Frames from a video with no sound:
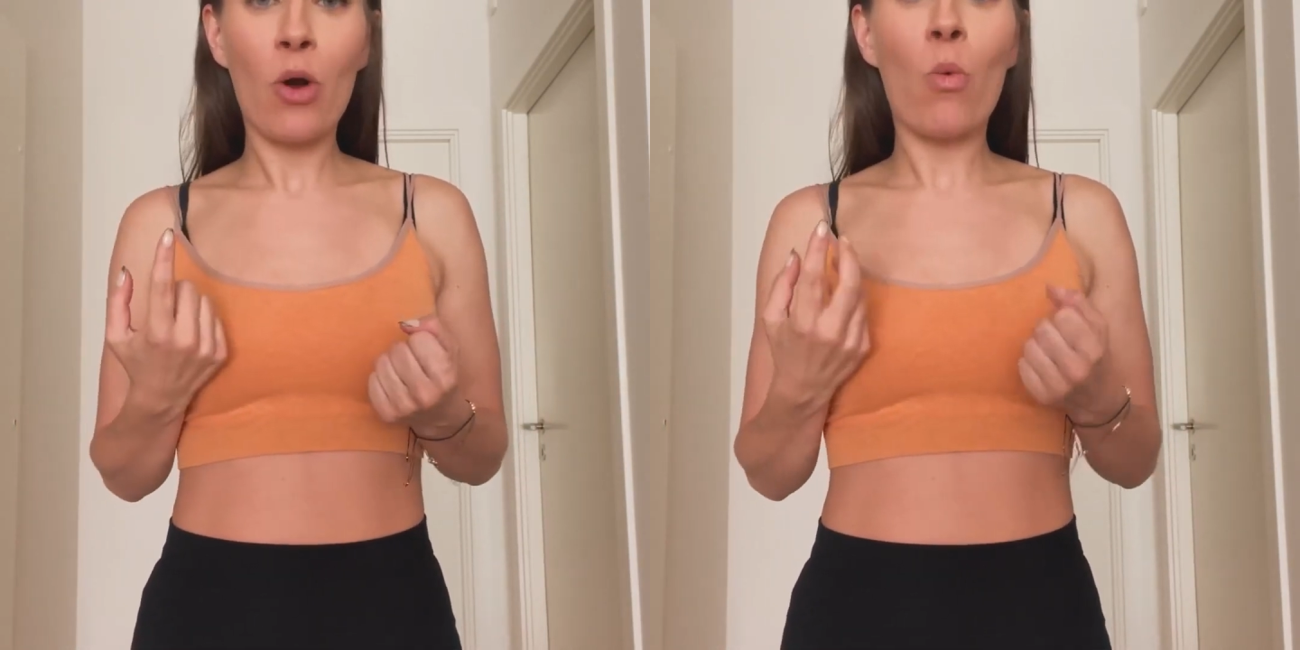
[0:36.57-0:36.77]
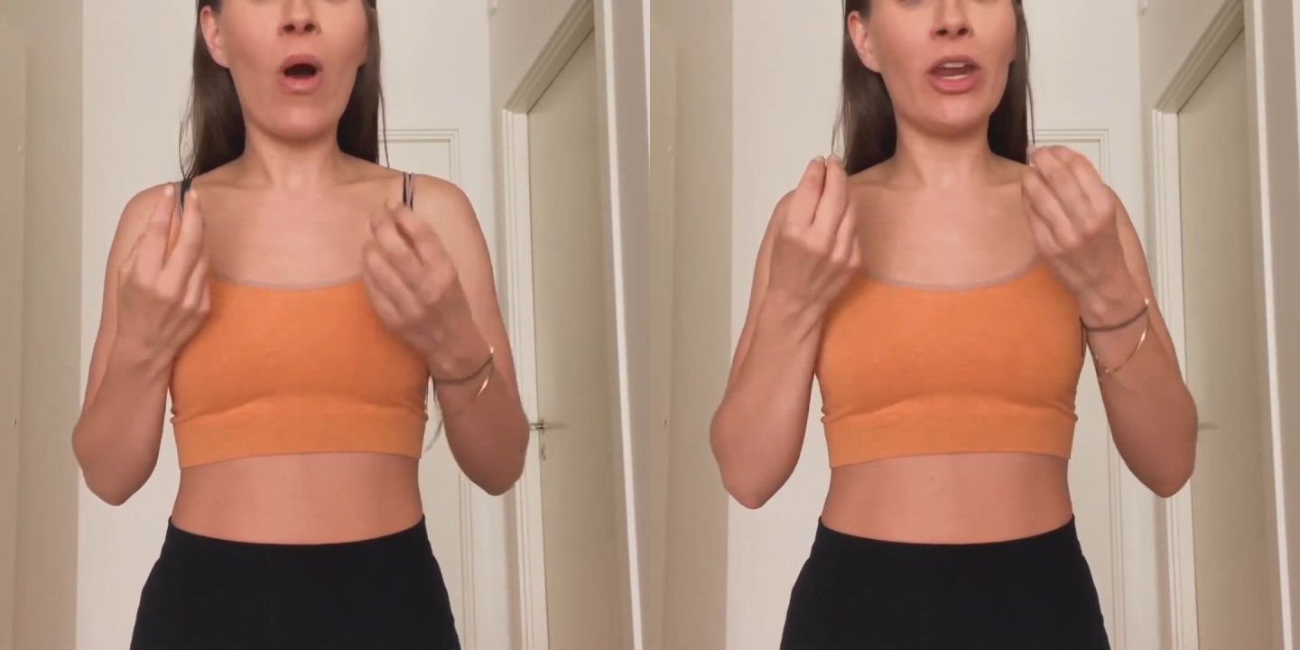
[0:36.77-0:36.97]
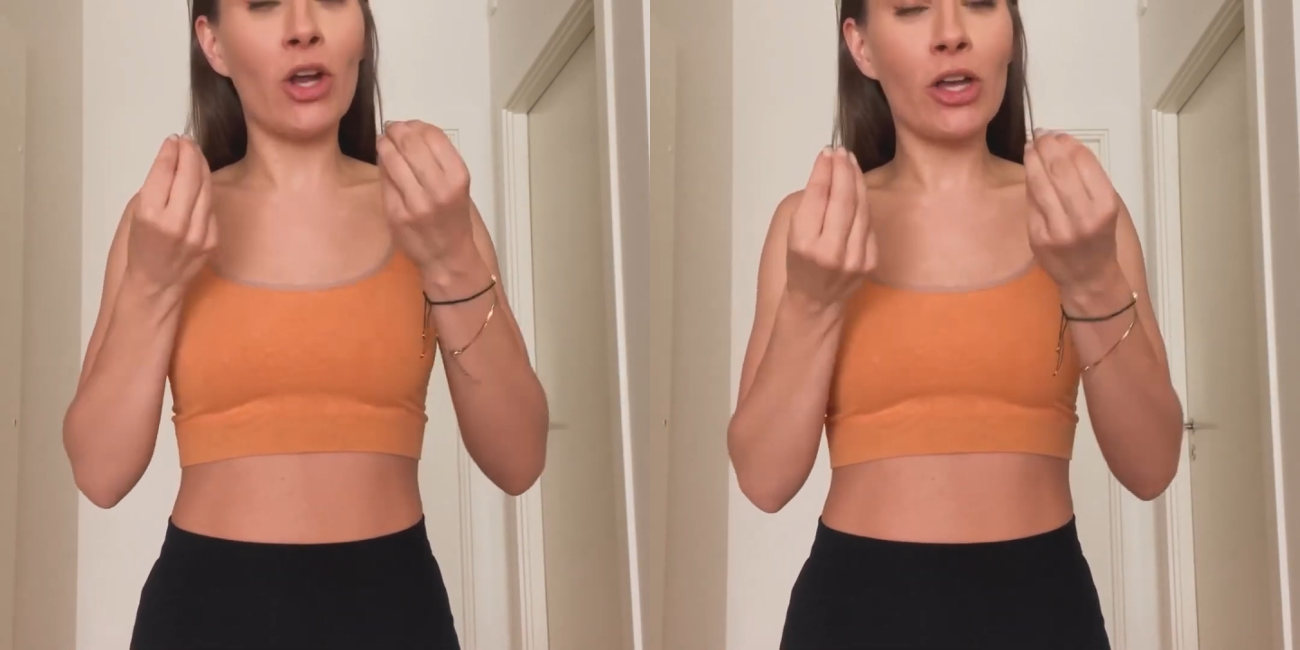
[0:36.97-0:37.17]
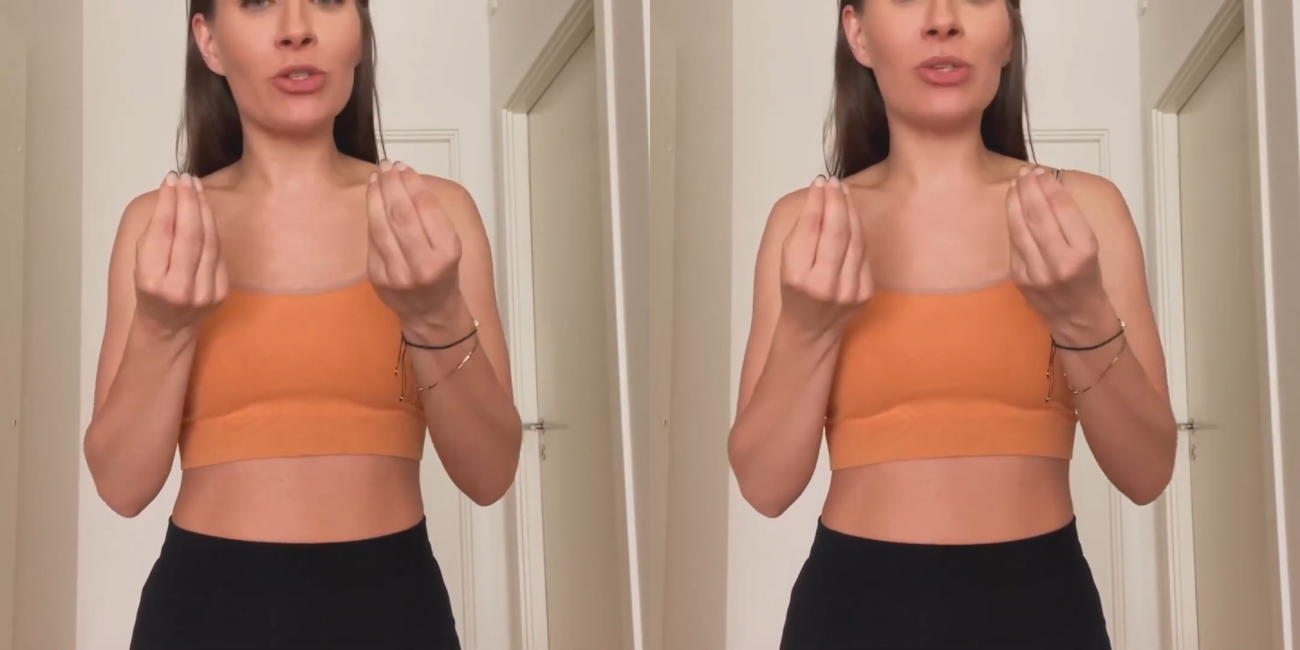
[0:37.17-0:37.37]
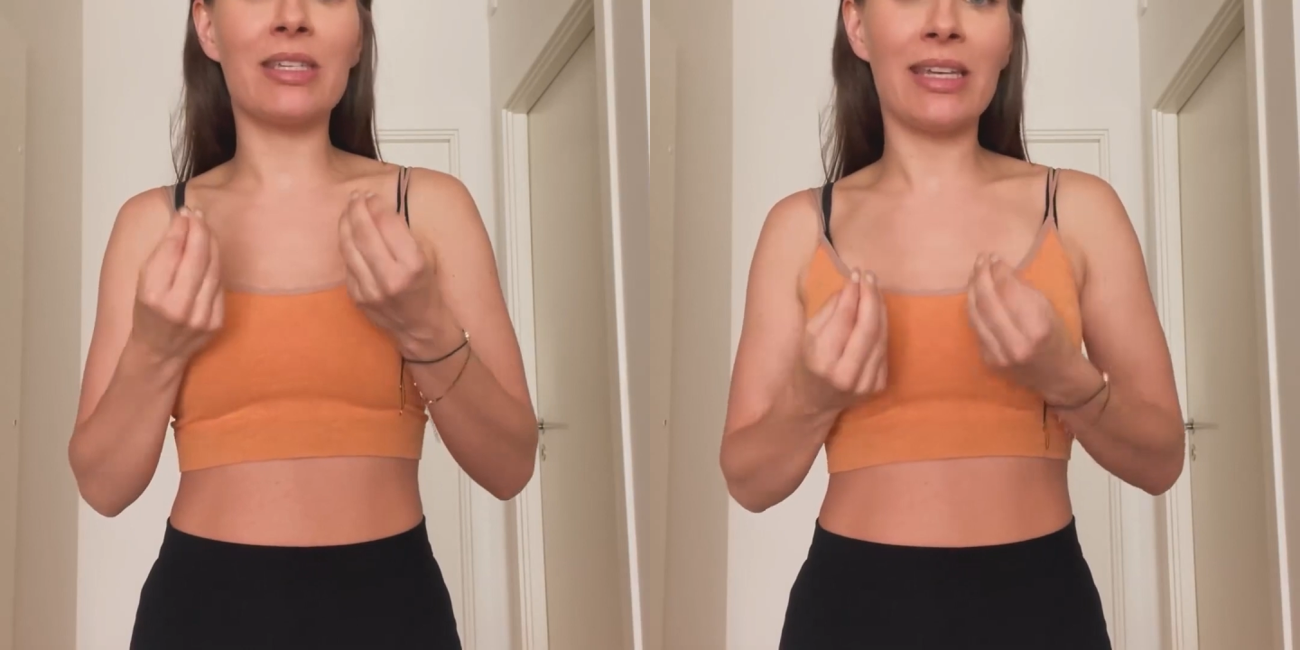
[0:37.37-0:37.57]
why not
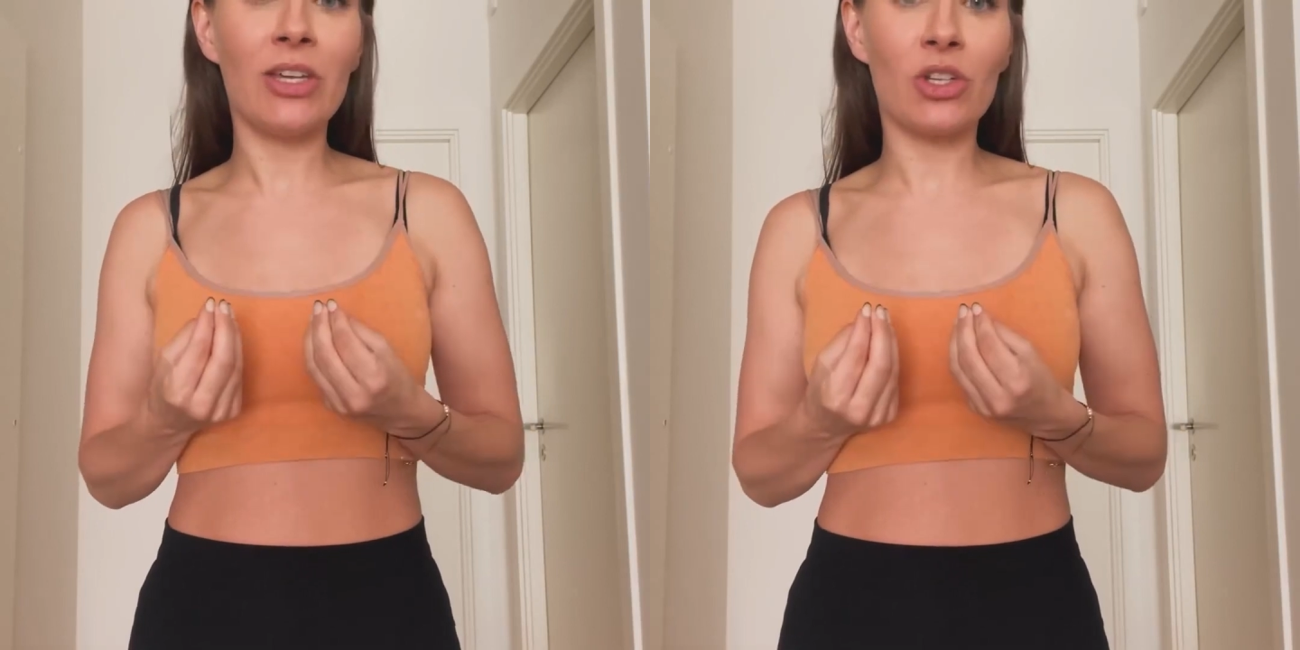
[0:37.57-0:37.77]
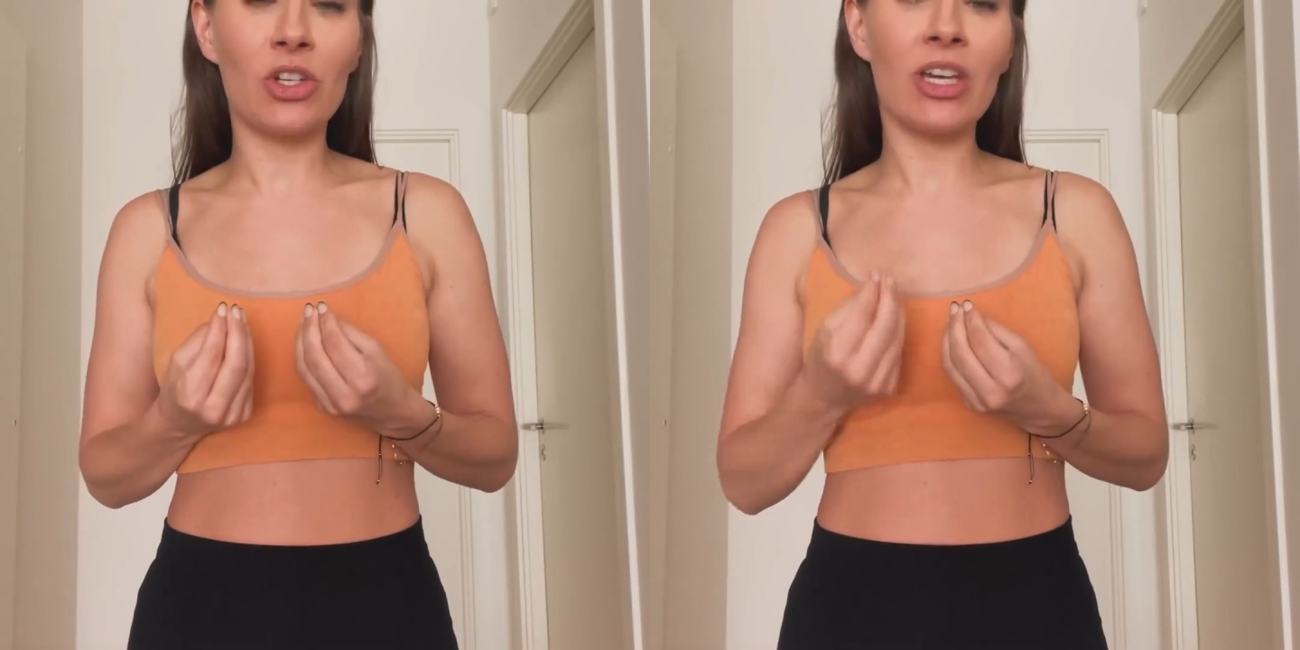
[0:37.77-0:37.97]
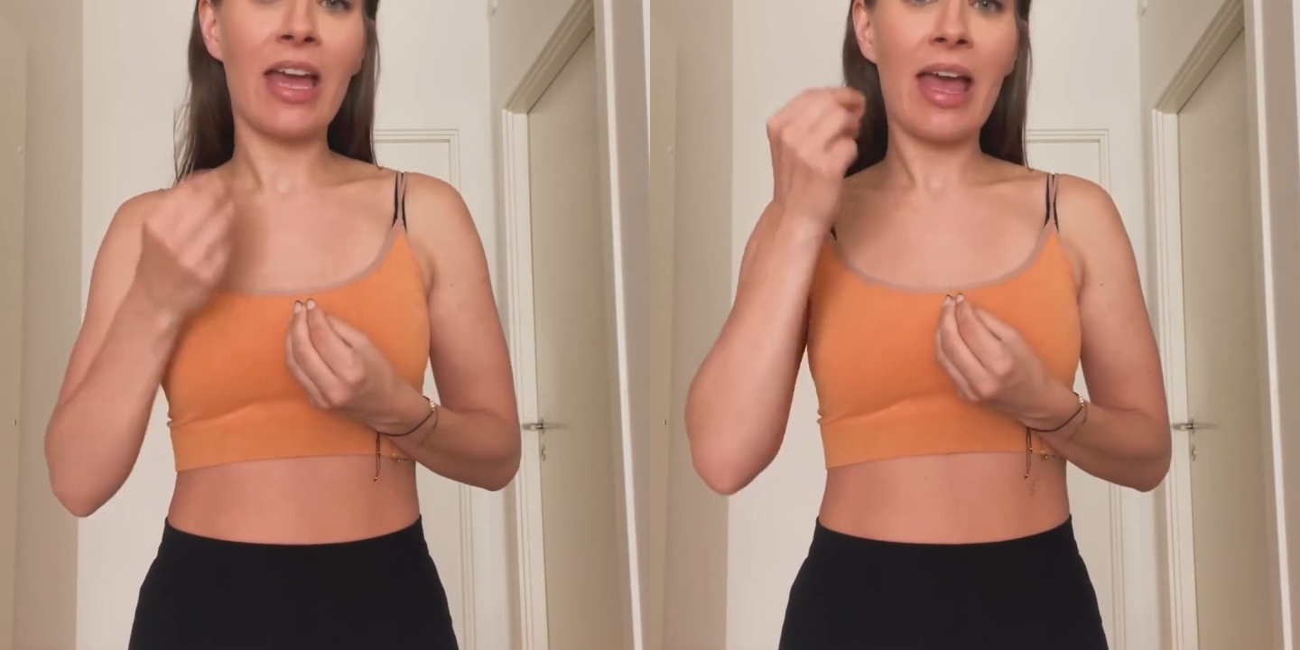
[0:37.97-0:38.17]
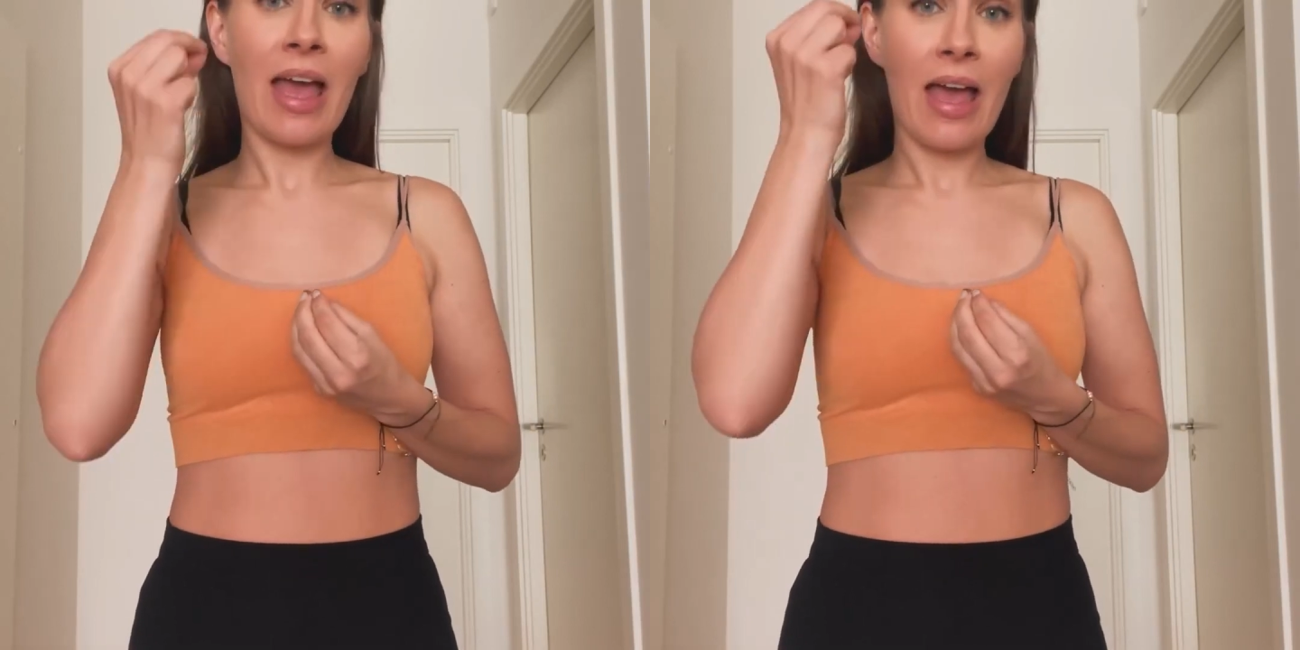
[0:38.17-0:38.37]
to teach